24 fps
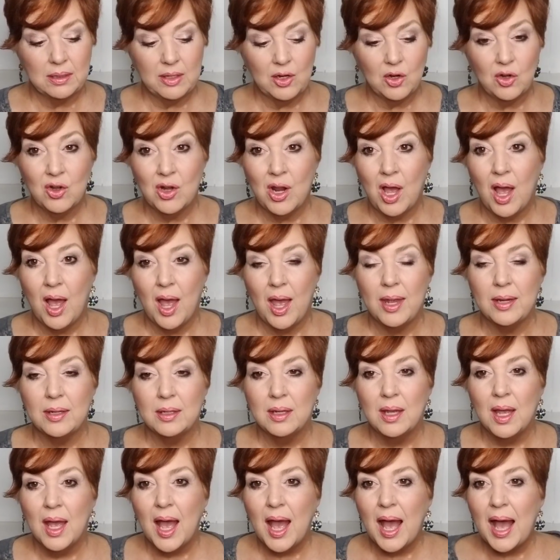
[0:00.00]
They're not,
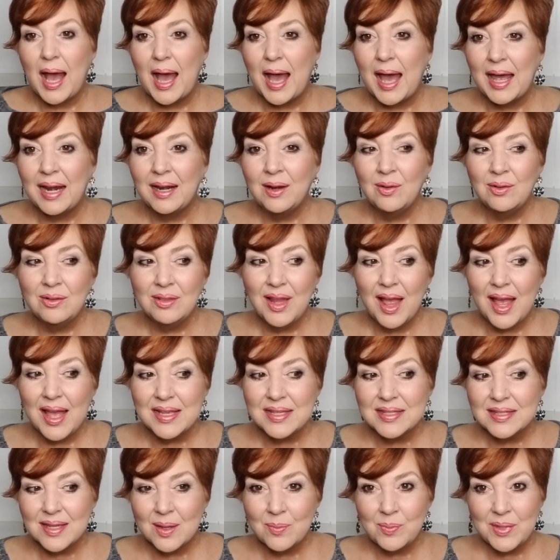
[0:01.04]
I don't like
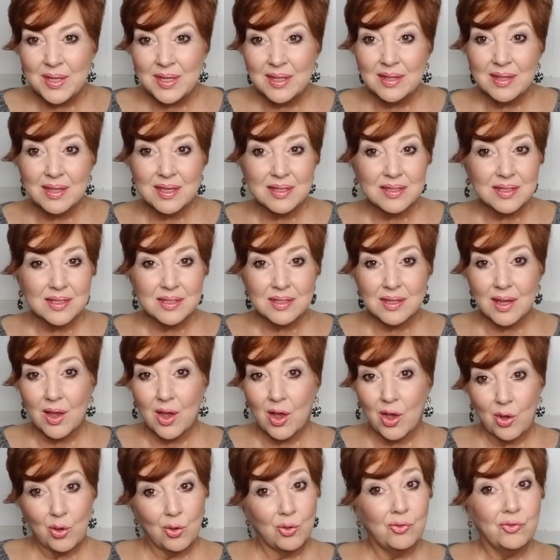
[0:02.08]
something that's
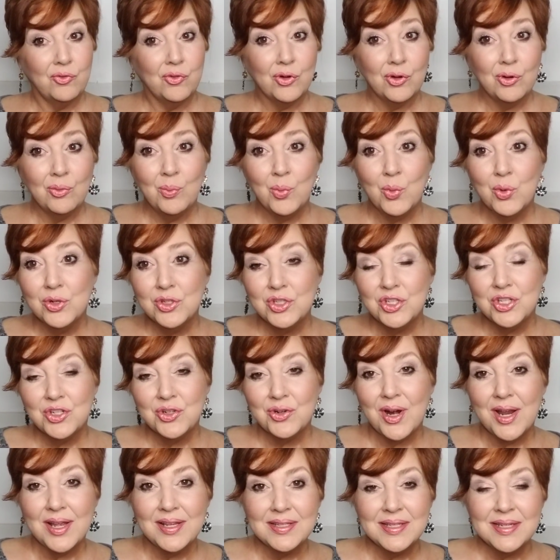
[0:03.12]
over
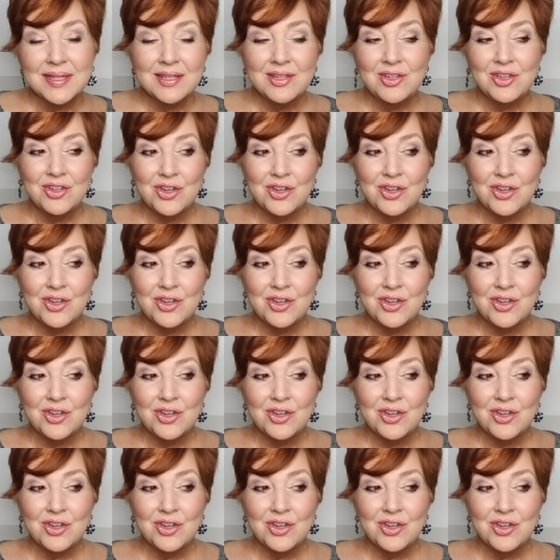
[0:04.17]
moisturizing.